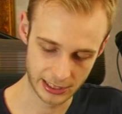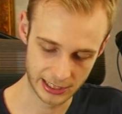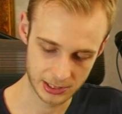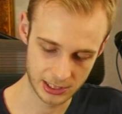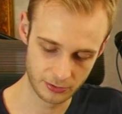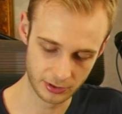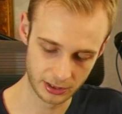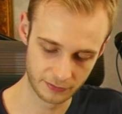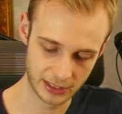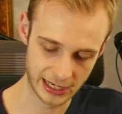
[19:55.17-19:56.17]
As you will
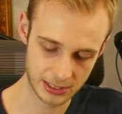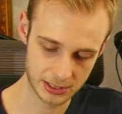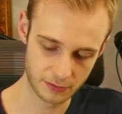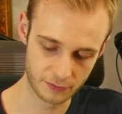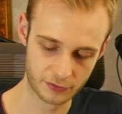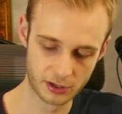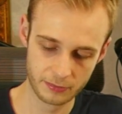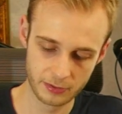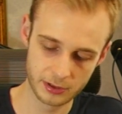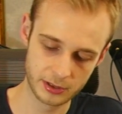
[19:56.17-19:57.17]
have guessed,
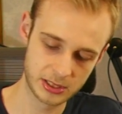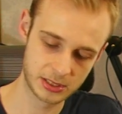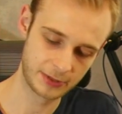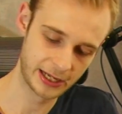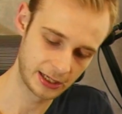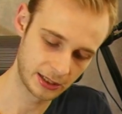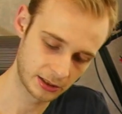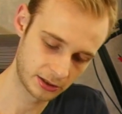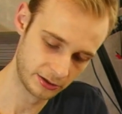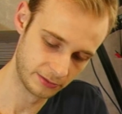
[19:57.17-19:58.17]
from the
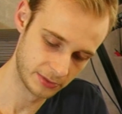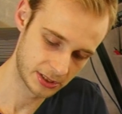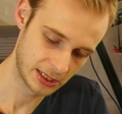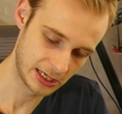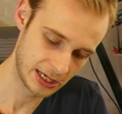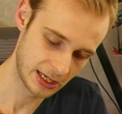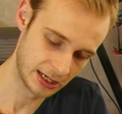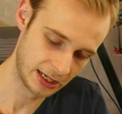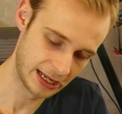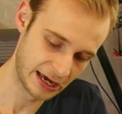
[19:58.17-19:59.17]
splenic comes the
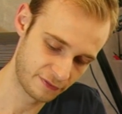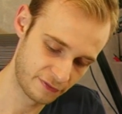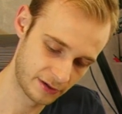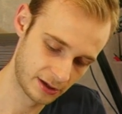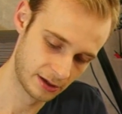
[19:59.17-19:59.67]
left